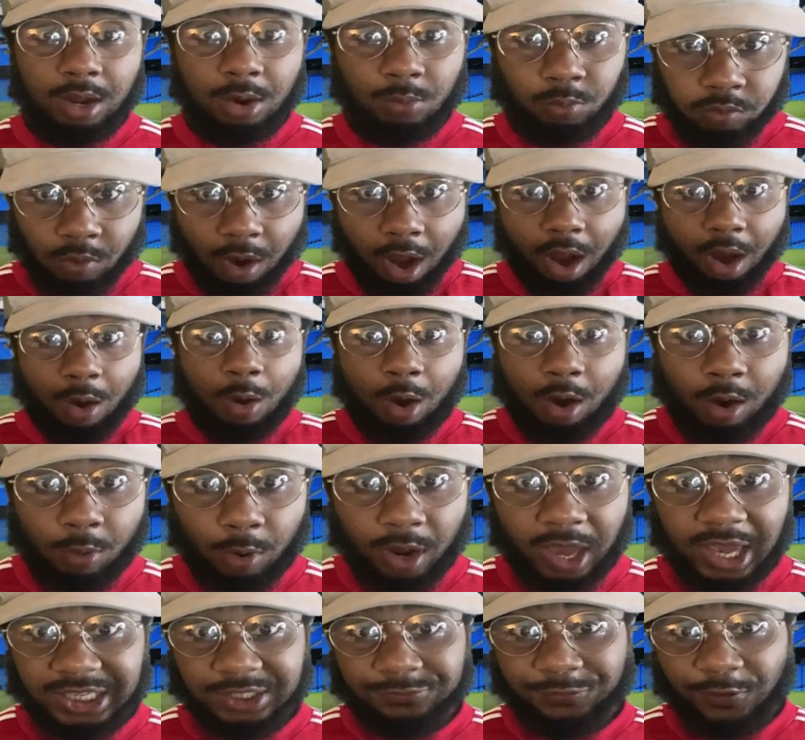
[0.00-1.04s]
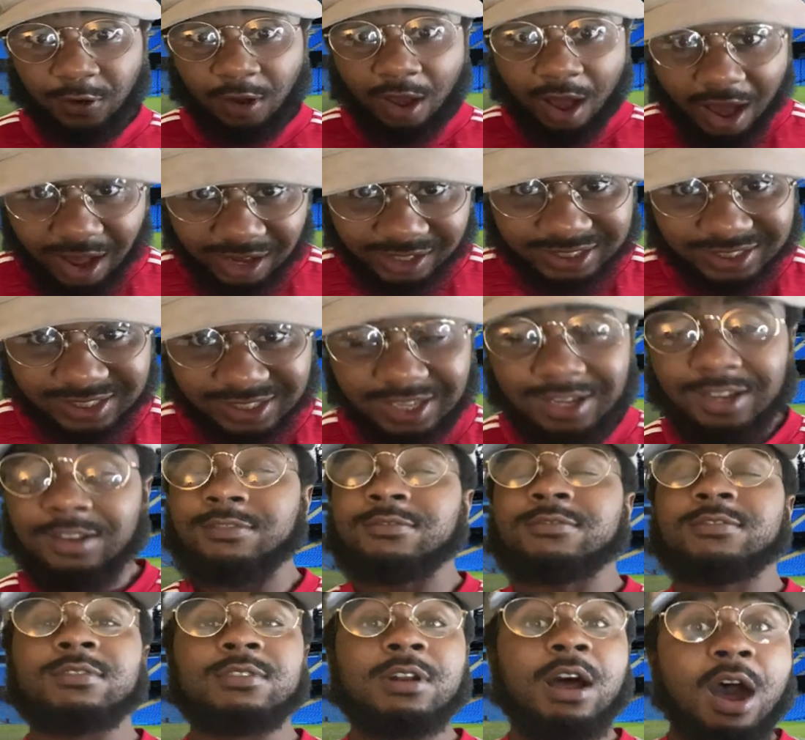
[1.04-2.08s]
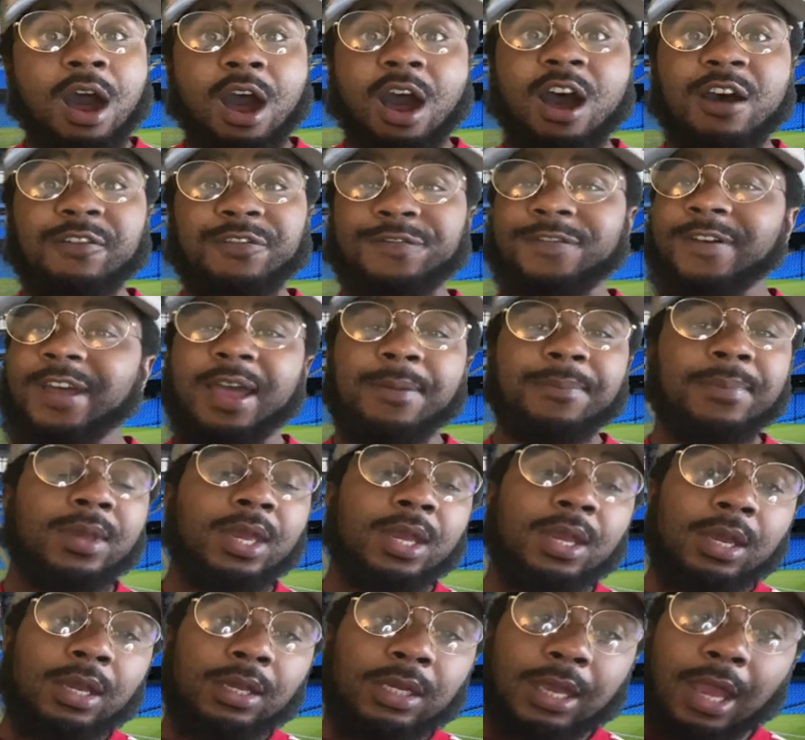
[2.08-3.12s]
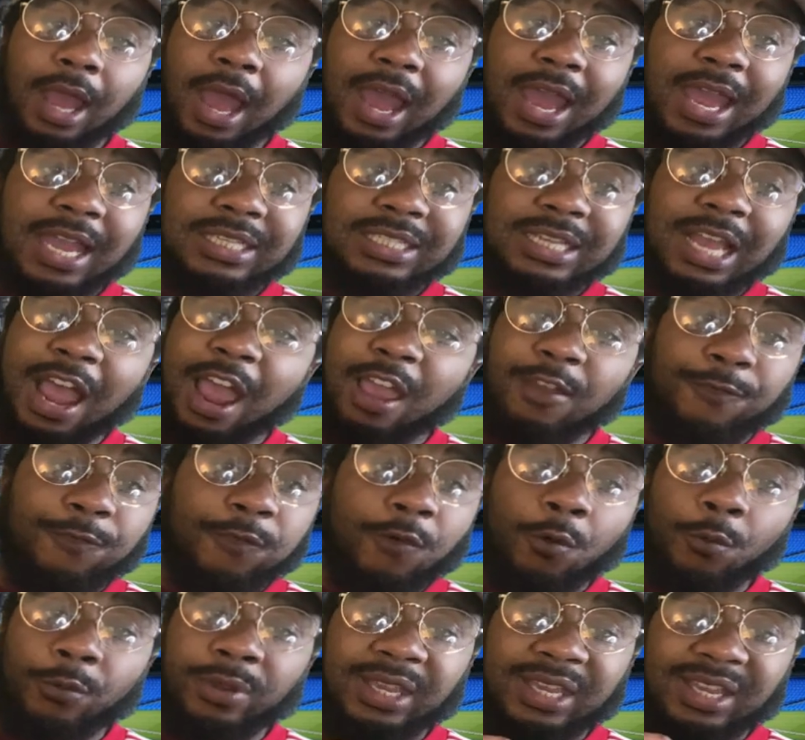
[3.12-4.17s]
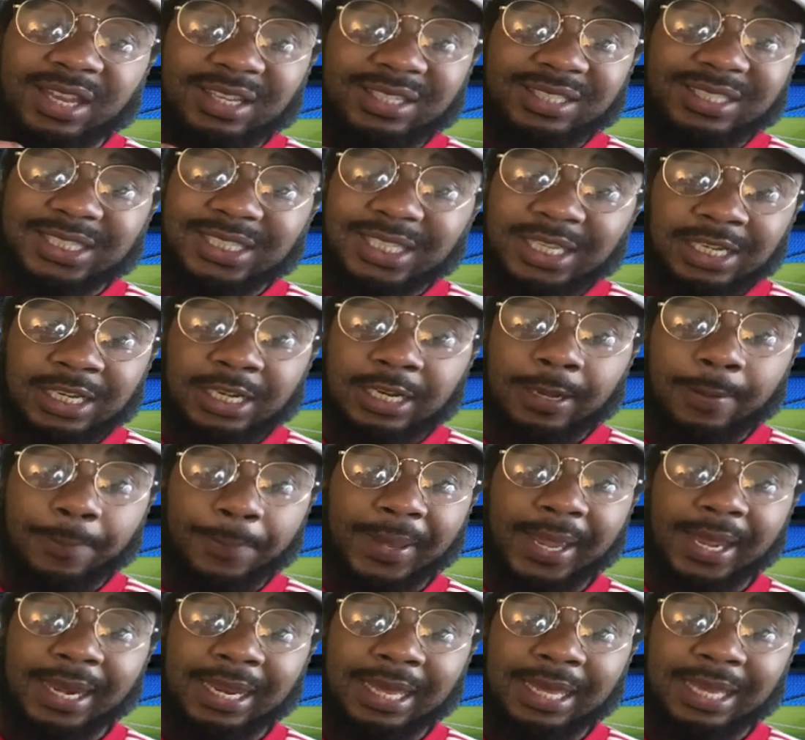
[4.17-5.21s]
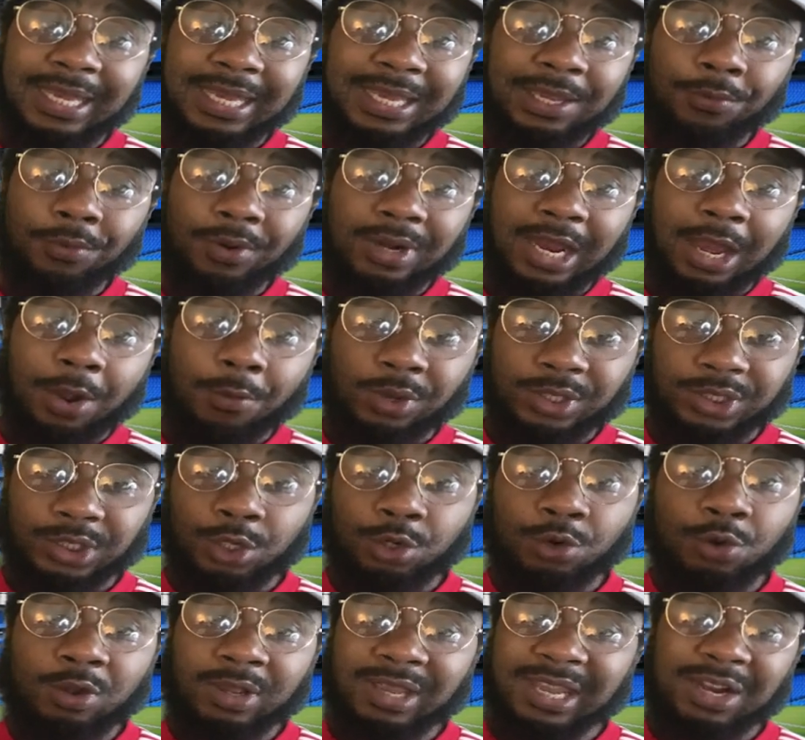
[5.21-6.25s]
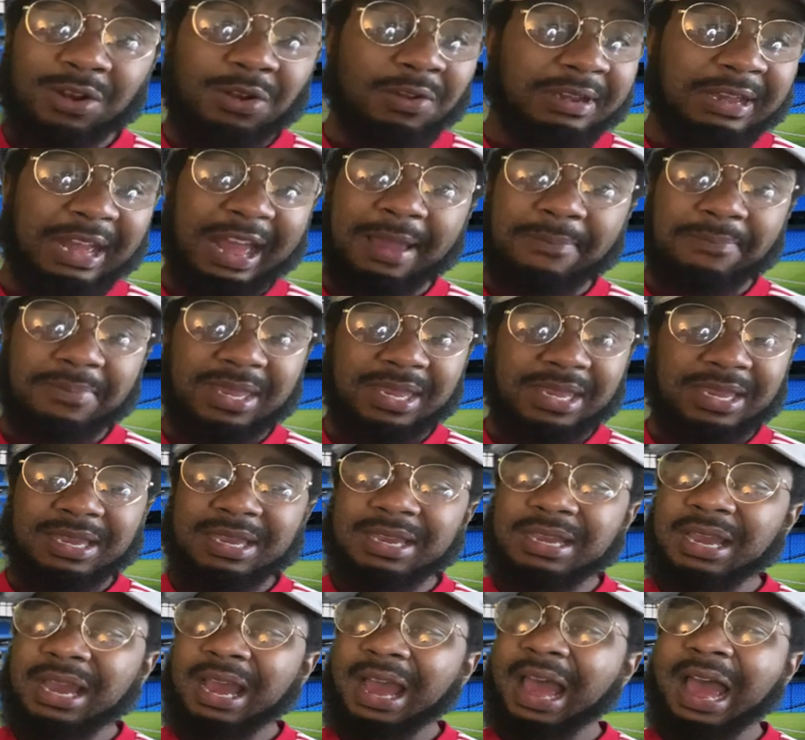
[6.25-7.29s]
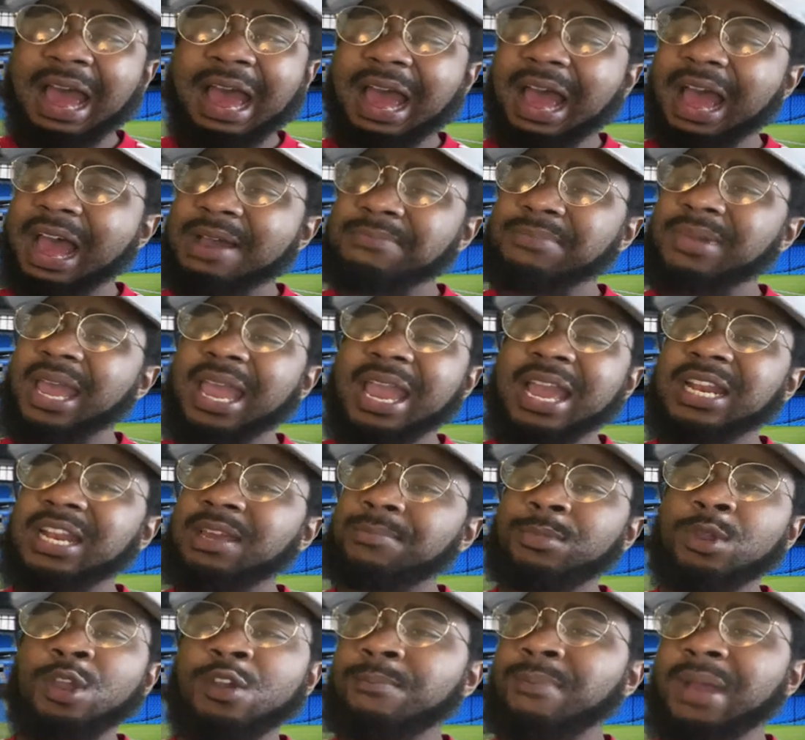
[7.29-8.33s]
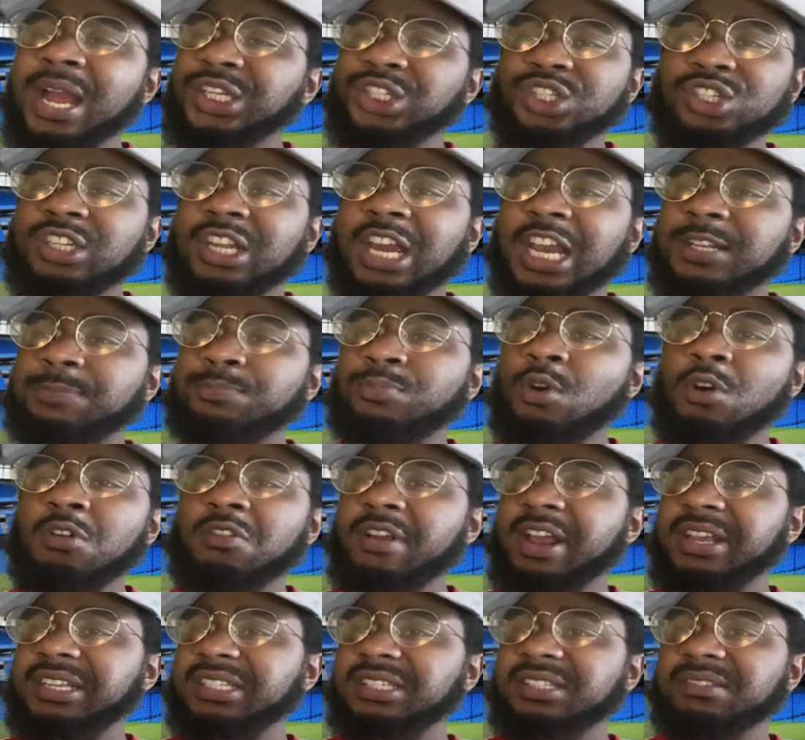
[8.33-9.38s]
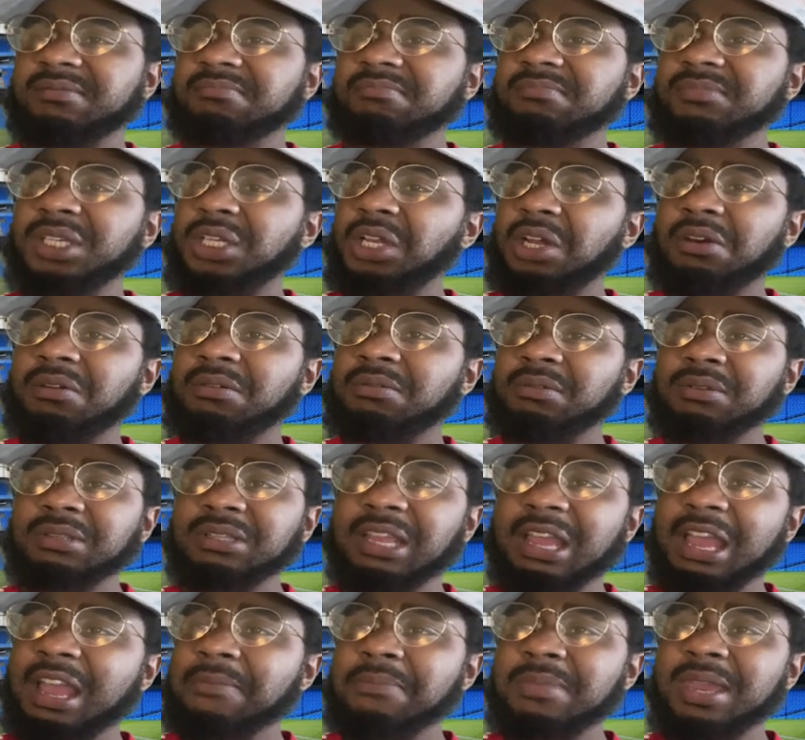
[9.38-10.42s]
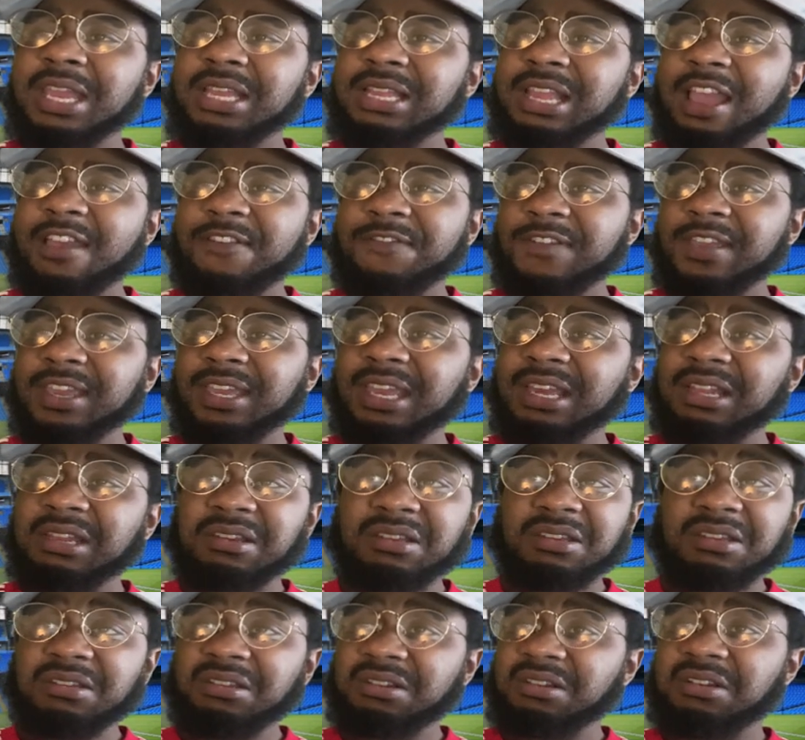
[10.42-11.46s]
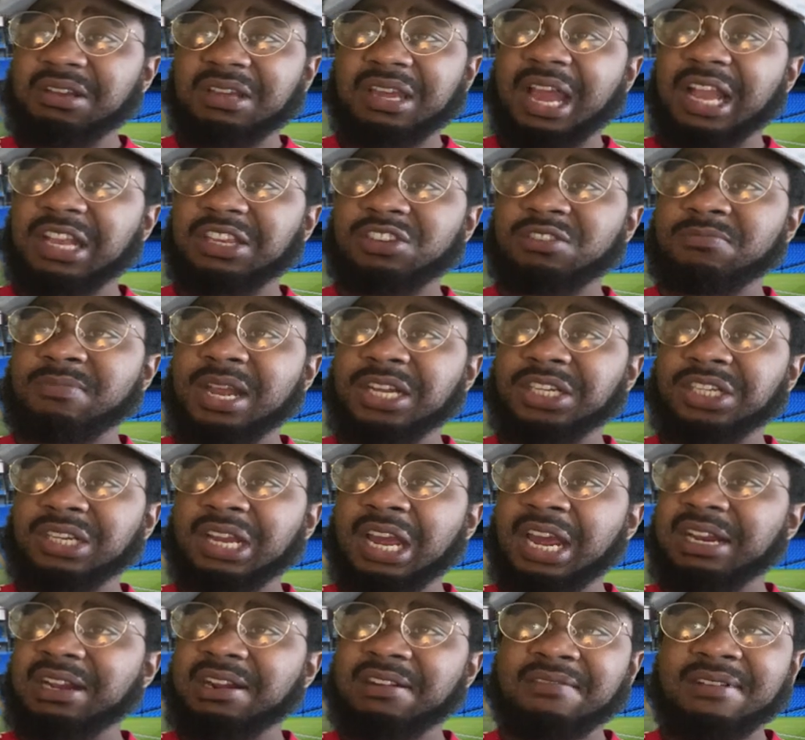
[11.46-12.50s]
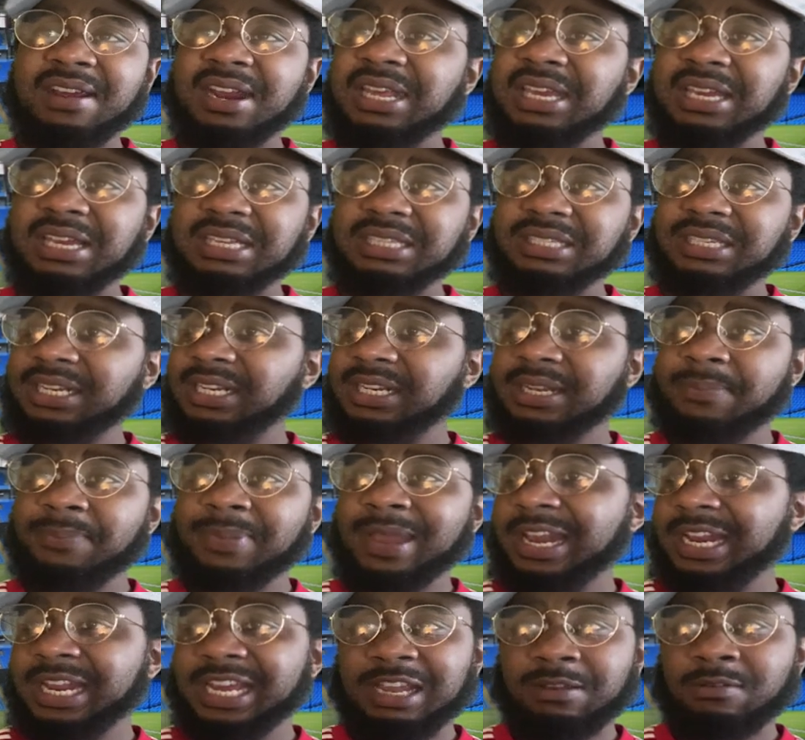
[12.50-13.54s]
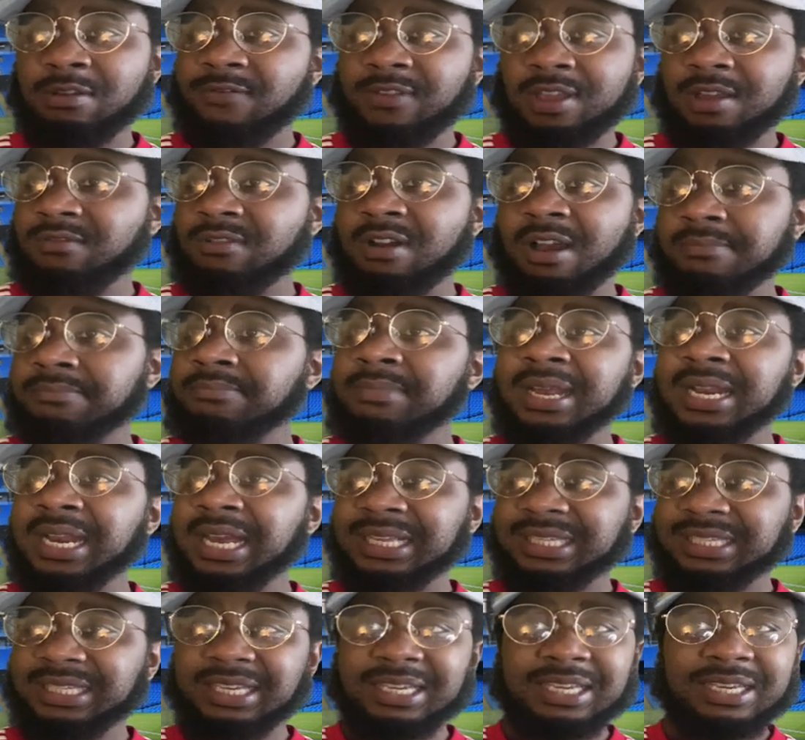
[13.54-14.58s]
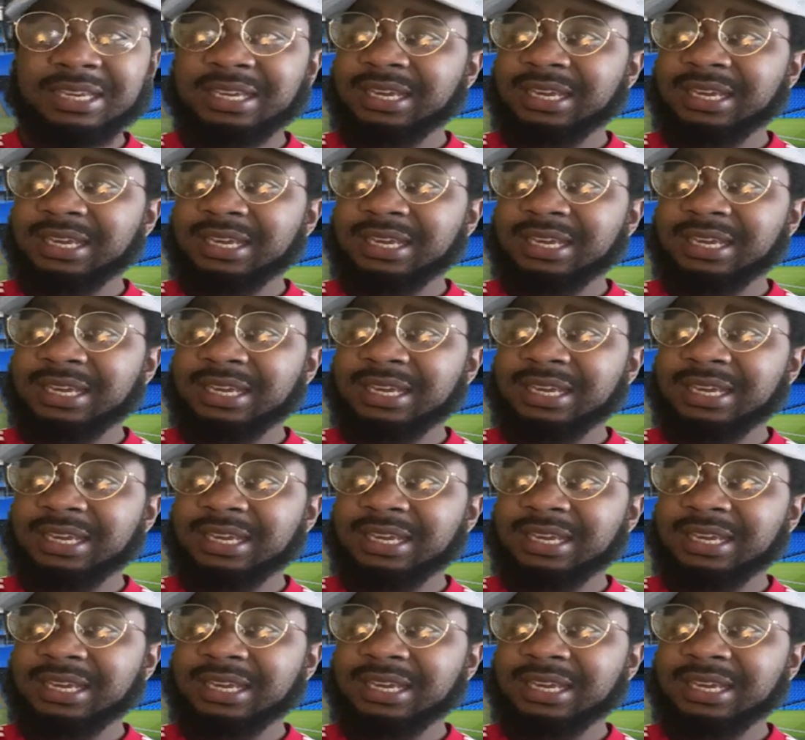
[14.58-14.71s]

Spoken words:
What? It's for us. Raw, fam. Guys, I thought we conceded a penalty when I wasn't looking. Look at me. I'm an enemy of Manchester United's progress. You know, they're thinking, look at you, Manchester United, already conceding the penalty within 1 minute.